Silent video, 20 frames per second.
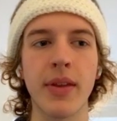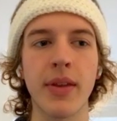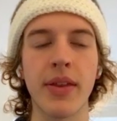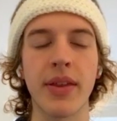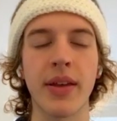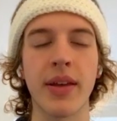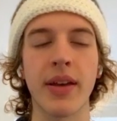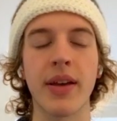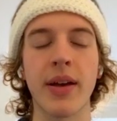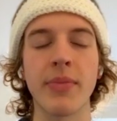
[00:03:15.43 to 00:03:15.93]
I
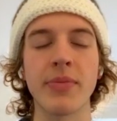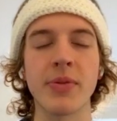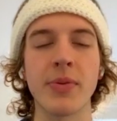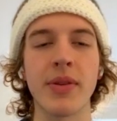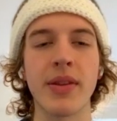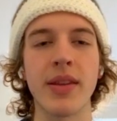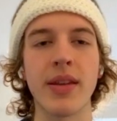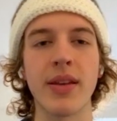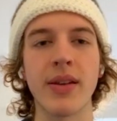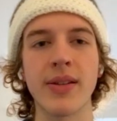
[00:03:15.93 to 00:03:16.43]
think it comes
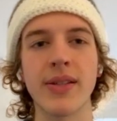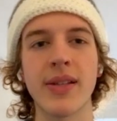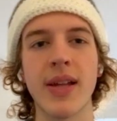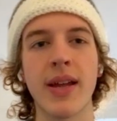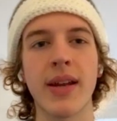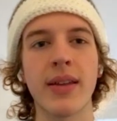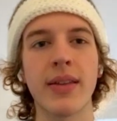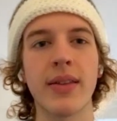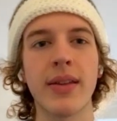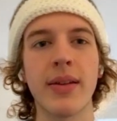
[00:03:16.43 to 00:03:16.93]
with the
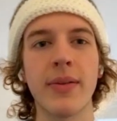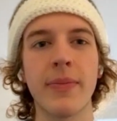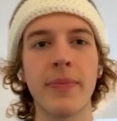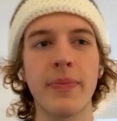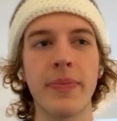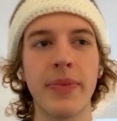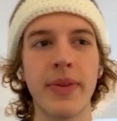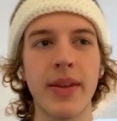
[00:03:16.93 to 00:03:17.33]
understanding that